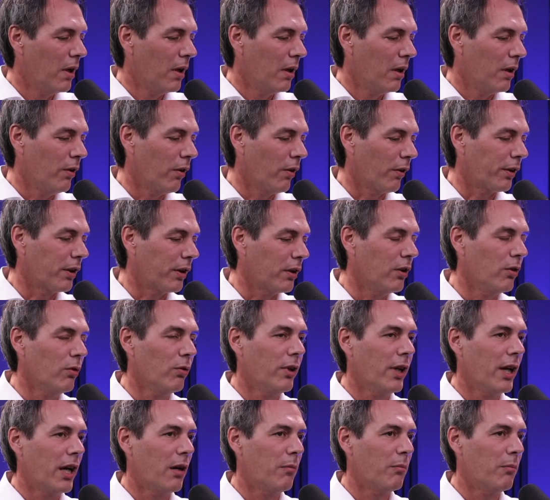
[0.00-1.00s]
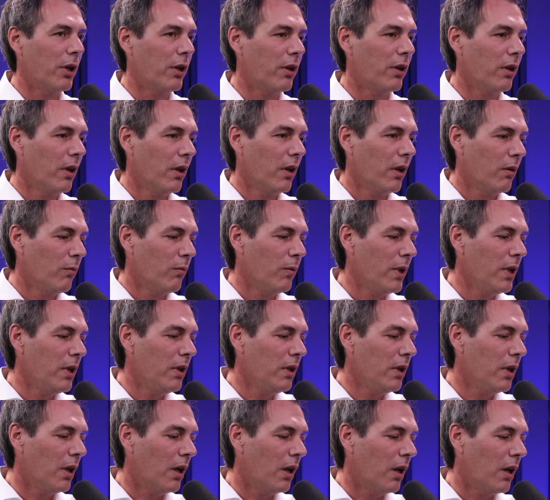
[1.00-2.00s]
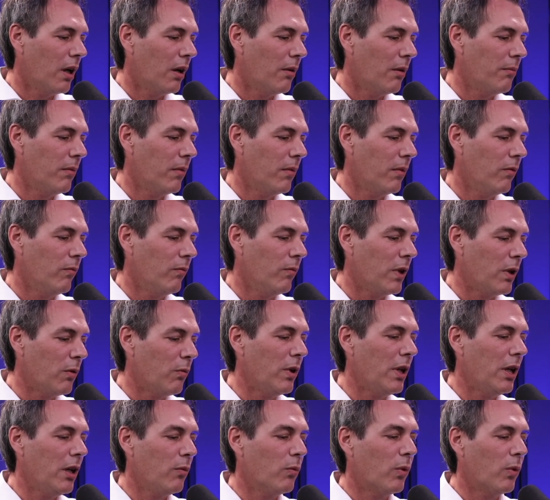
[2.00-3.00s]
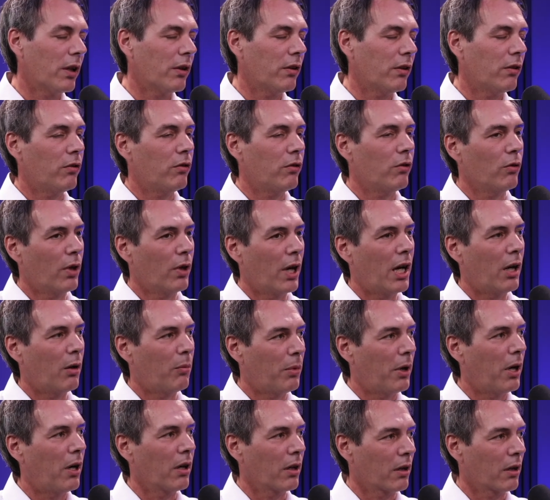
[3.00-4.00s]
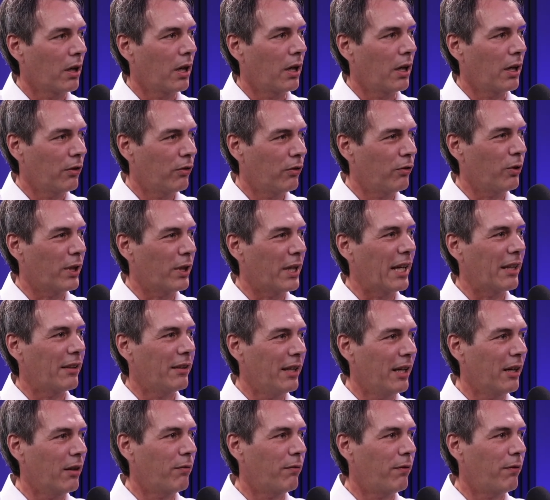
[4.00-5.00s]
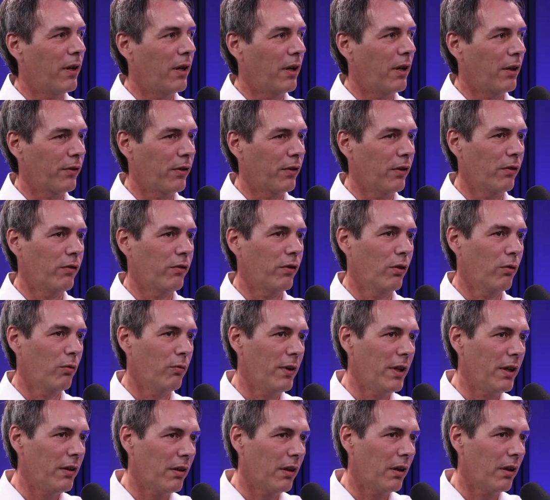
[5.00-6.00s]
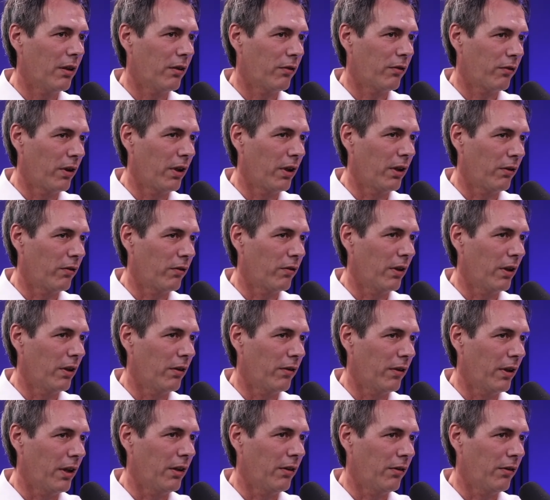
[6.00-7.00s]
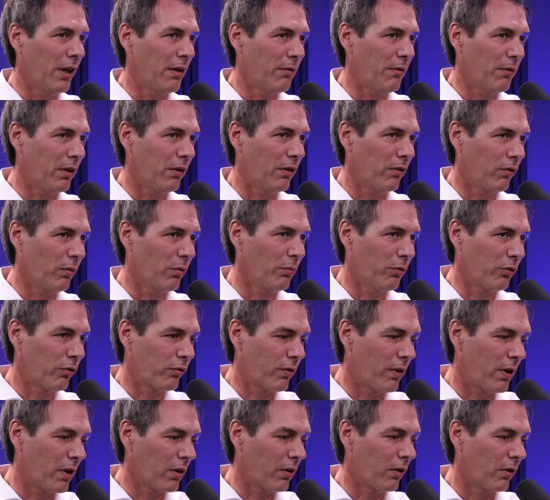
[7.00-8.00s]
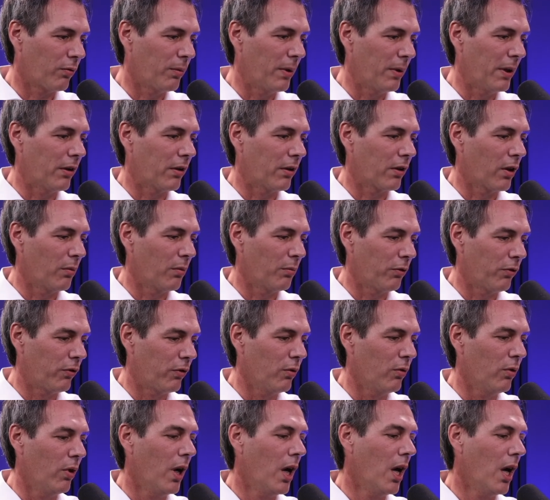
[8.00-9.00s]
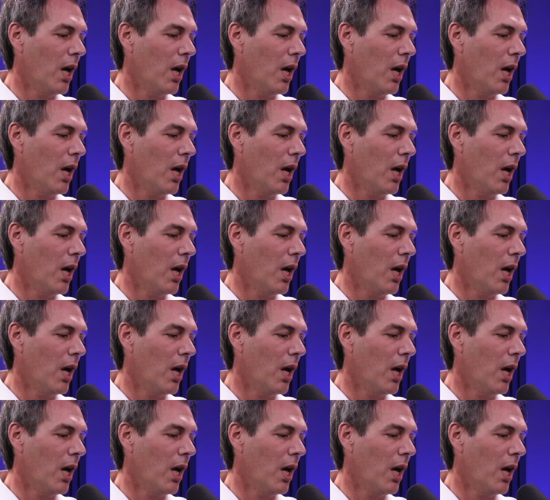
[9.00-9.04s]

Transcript: nothing new there. But we really want to help our clients to get there faster. So retail is having some struggles when it comes to